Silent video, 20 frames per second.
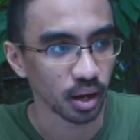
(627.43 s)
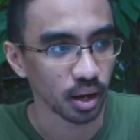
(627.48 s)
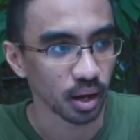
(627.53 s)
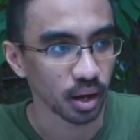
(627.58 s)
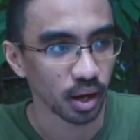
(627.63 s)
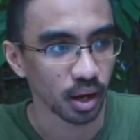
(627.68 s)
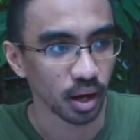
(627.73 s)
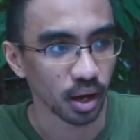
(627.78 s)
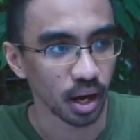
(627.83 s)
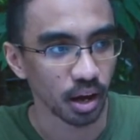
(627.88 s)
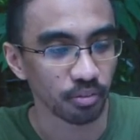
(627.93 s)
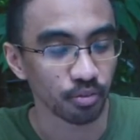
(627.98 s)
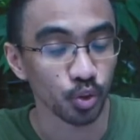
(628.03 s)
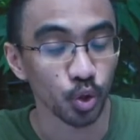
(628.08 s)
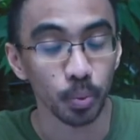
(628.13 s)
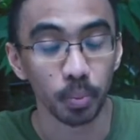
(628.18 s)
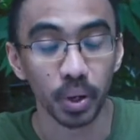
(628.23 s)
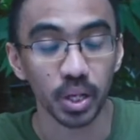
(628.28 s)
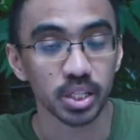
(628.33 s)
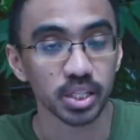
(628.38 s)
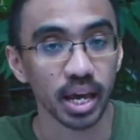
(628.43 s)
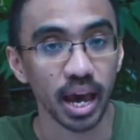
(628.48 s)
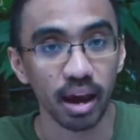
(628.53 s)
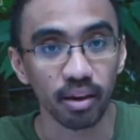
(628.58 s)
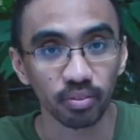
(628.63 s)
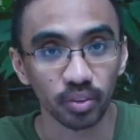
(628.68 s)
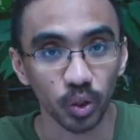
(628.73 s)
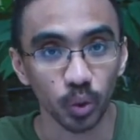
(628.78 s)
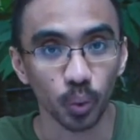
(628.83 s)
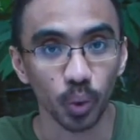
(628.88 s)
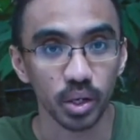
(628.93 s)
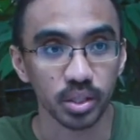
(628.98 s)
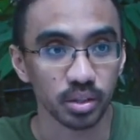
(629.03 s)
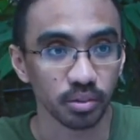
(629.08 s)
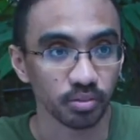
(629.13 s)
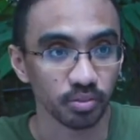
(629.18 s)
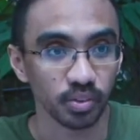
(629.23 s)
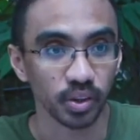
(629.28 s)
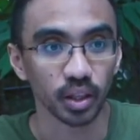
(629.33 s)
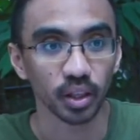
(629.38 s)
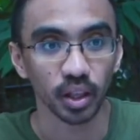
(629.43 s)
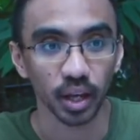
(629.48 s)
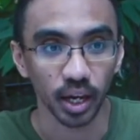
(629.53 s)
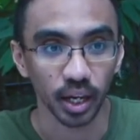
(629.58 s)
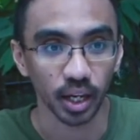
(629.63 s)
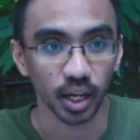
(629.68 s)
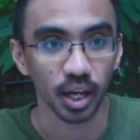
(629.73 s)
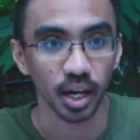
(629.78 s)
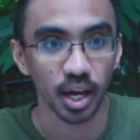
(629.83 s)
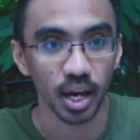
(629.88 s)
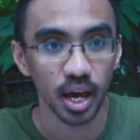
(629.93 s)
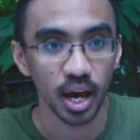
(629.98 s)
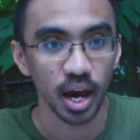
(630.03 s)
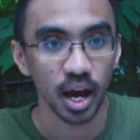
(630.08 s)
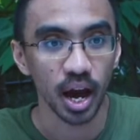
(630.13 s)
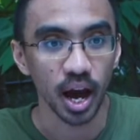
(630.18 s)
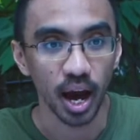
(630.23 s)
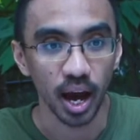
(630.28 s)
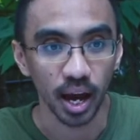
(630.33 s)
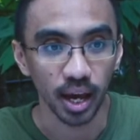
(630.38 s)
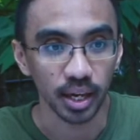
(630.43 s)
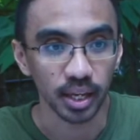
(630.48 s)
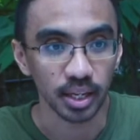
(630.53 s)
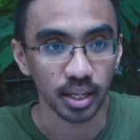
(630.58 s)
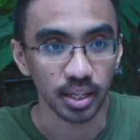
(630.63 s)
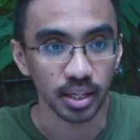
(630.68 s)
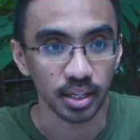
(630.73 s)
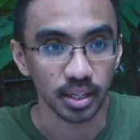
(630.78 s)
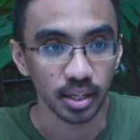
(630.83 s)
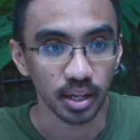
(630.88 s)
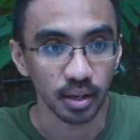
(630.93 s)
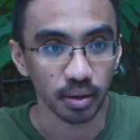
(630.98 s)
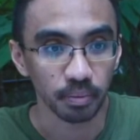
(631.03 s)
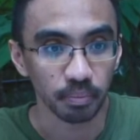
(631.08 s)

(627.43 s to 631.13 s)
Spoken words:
A few months afterwards, I feel like my